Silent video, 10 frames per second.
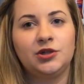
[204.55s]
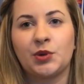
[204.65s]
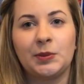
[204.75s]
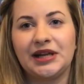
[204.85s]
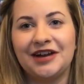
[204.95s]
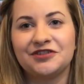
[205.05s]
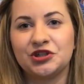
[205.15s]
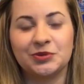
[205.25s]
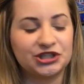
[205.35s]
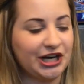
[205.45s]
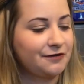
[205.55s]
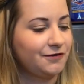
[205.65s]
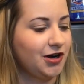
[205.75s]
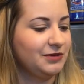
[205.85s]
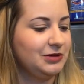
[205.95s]
You probably have to double check
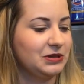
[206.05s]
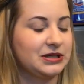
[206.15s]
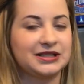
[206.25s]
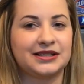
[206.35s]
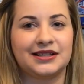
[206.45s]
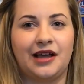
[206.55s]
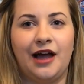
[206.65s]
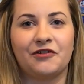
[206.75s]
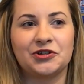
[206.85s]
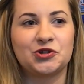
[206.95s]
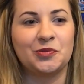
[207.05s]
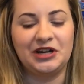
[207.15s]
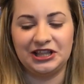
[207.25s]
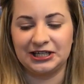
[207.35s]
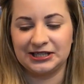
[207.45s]
for me because I've got so
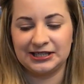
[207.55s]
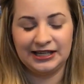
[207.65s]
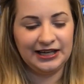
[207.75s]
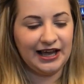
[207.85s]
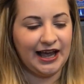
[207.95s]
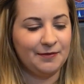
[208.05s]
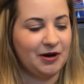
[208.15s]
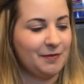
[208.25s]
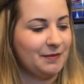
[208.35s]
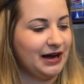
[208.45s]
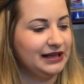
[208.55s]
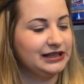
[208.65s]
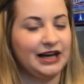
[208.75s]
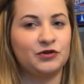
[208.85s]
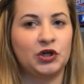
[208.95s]
many things on my
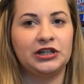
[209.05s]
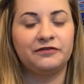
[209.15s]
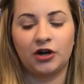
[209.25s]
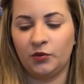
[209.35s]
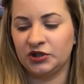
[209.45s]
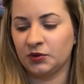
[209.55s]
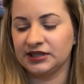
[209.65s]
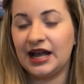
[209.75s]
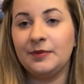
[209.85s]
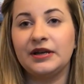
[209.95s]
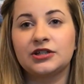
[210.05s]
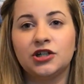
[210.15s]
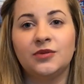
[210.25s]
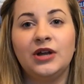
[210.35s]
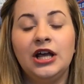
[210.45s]
mind that I've totally forgot which ones I picked
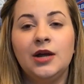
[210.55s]
up.